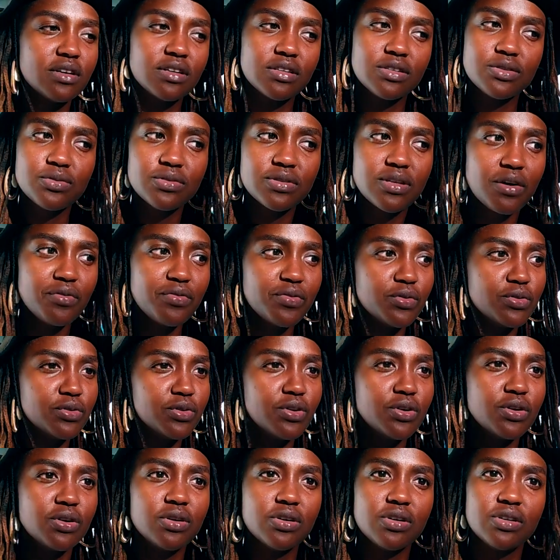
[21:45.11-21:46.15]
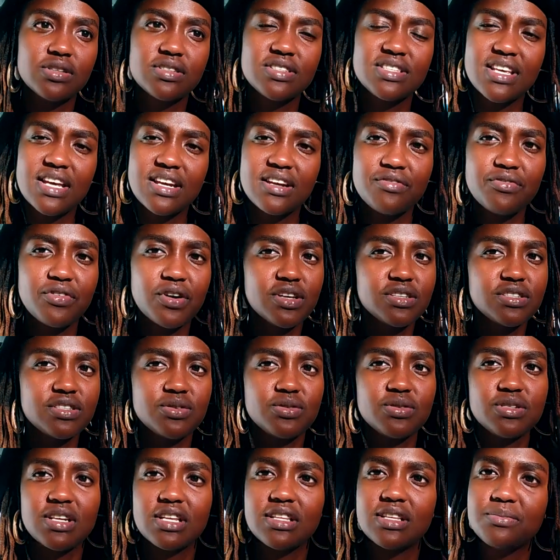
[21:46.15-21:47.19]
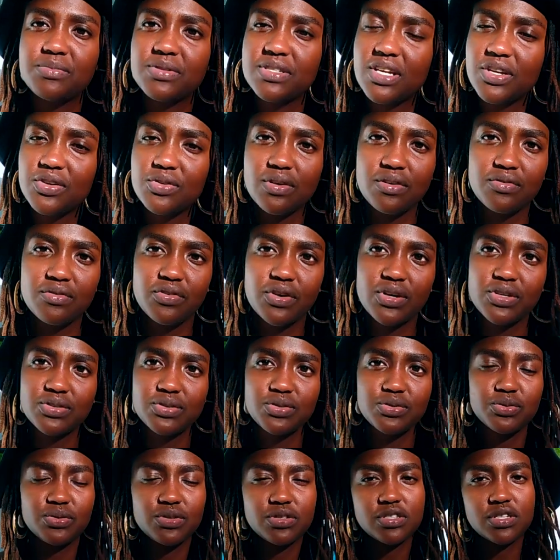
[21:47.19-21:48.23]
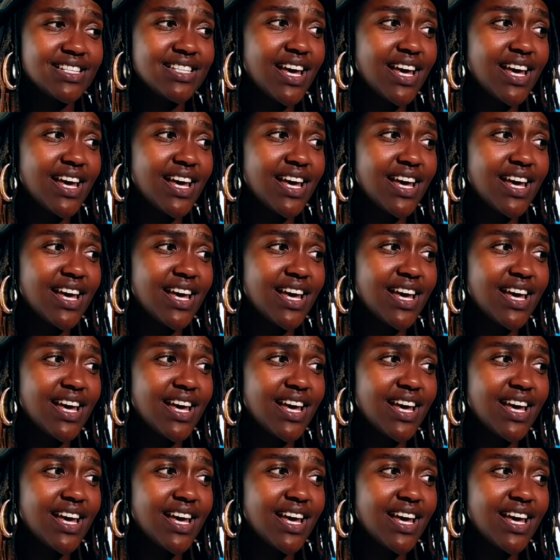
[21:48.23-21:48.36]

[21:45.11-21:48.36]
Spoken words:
Do that phone call, send a voice note, tell them to send you a voice note.